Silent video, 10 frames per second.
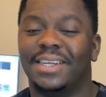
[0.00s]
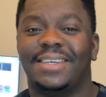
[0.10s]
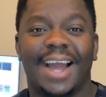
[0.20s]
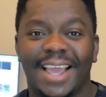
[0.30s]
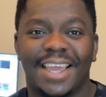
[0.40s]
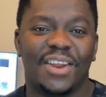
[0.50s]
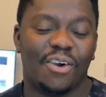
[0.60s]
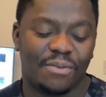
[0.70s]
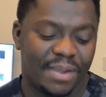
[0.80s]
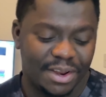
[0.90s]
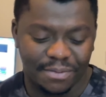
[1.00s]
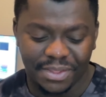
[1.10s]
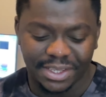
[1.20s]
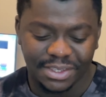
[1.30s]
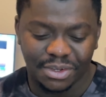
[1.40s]
dragging of many of
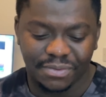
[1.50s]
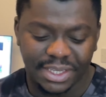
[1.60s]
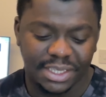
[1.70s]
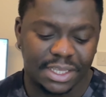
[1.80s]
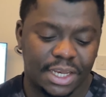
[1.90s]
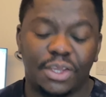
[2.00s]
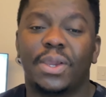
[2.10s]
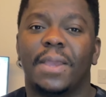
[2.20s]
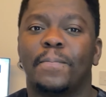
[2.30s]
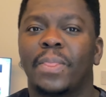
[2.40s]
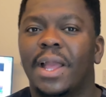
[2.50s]
these universities in the UK.